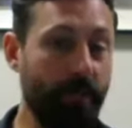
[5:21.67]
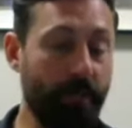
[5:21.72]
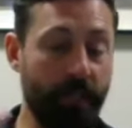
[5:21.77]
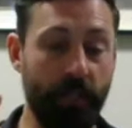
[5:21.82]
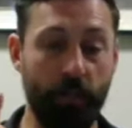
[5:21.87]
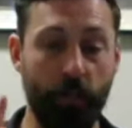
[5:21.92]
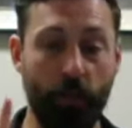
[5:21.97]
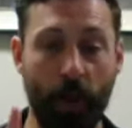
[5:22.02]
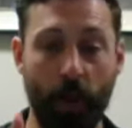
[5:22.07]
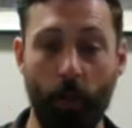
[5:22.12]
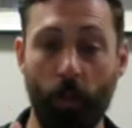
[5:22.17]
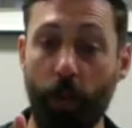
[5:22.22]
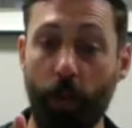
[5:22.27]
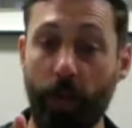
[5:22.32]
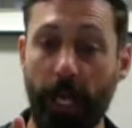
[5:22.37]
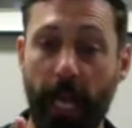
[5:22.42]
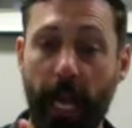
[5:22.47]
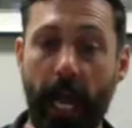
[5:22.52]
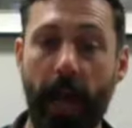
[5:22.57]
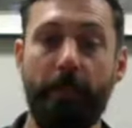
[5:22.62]
which is what
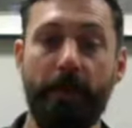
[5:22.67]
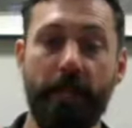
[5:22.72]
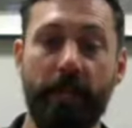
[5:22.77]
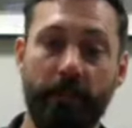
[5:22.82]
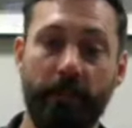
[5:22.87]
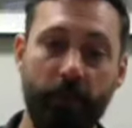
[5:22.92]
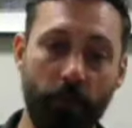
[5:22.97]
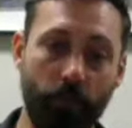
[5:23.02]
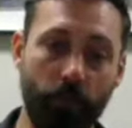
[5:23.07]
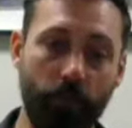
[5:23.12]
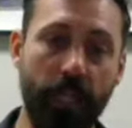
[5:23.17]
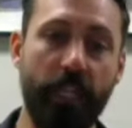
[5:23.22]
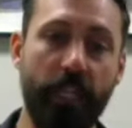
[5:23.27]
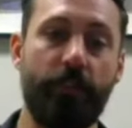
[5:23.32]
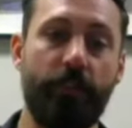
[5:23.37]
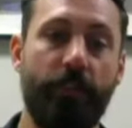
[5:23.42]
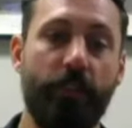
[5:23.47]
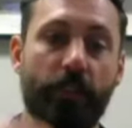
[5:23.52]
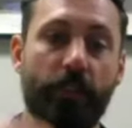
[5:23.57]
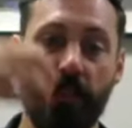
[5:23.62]
would happen if you reach
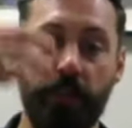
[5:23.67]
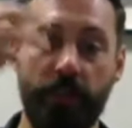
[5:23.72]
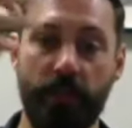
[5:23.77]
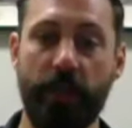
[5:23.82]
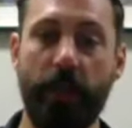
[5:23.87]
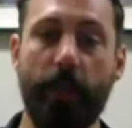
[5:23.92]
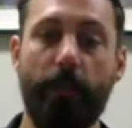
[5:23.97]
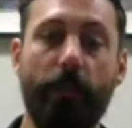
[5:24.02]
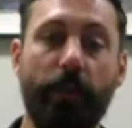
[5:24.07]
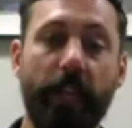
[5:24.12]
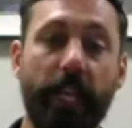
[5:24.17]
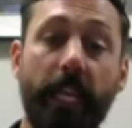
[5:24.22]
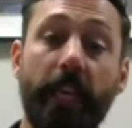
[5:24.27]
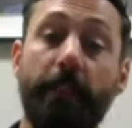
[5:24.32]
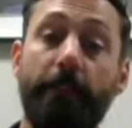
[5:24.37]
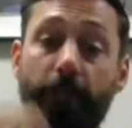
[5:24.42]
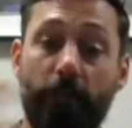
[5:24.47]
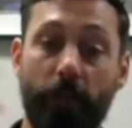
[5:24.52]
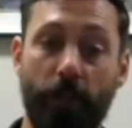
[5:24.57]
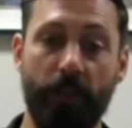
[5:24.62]
for those couple
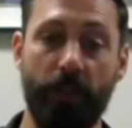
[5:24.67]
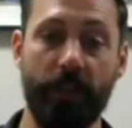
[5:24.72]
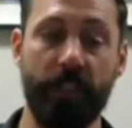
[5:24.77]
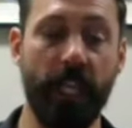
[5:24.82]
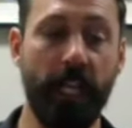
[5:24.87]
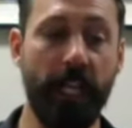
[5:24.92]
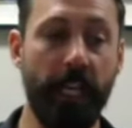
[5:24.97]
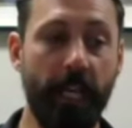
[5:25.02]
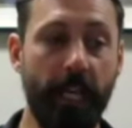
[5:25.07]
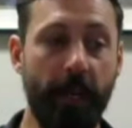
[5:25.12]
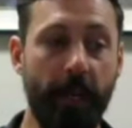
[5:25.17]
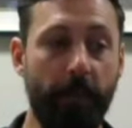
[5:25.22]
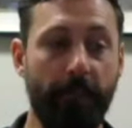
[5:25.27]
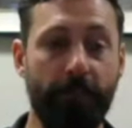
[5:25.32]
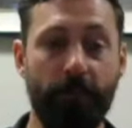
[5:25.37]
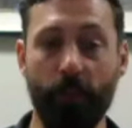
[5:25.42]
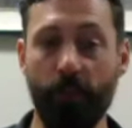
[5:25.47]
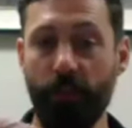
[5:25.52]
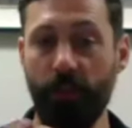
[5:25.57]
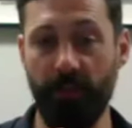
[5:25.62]
handfuls
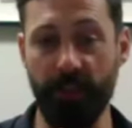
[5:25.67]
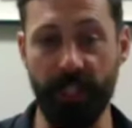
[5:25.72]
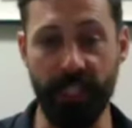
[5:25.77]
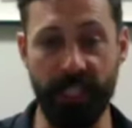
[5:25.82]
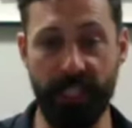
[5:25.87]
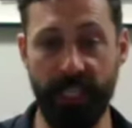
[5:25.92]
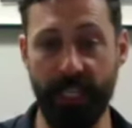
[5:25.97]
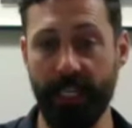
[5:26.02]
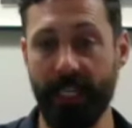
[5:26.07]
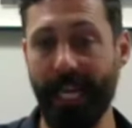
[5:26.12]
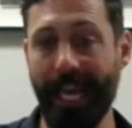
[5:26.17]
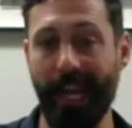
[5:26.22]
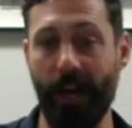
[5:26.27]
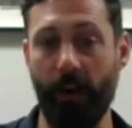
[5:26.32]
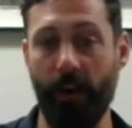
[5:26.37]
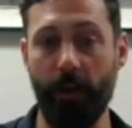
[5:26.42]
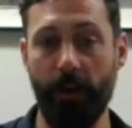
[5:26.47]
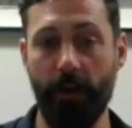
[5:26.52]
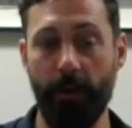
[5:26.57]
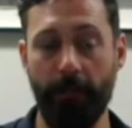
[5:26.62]
before you even sit
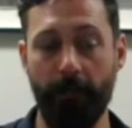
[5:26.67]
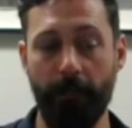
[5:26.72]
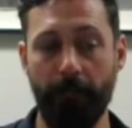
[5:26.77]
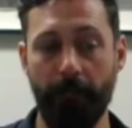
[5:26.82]
down,